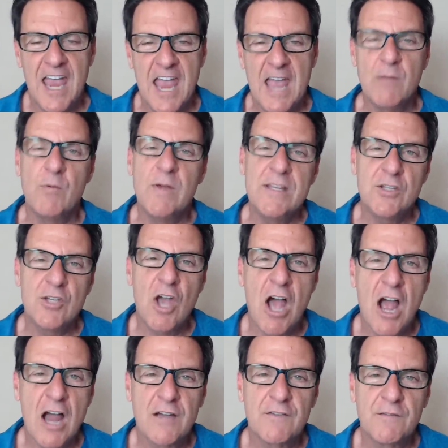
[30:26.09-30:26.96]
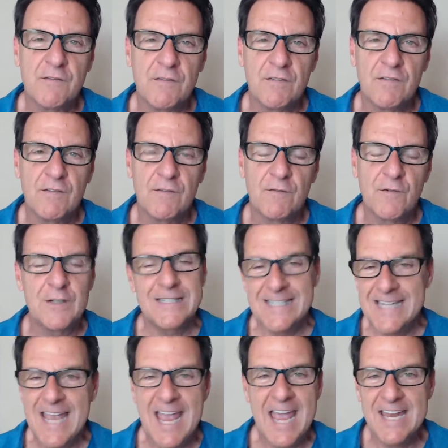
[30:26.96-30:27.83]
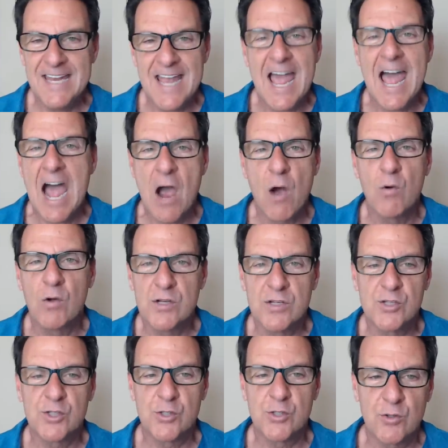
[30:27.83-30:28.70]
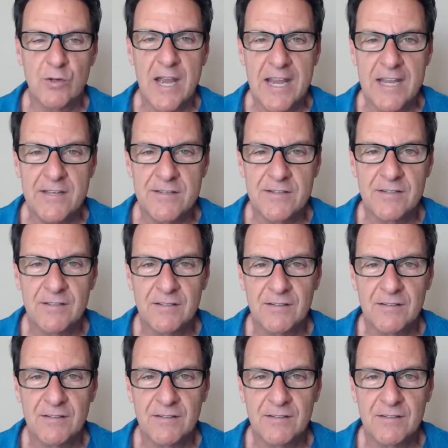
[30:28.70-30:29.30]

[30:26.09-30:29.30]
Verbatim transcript: and we talked for 10 hours straight.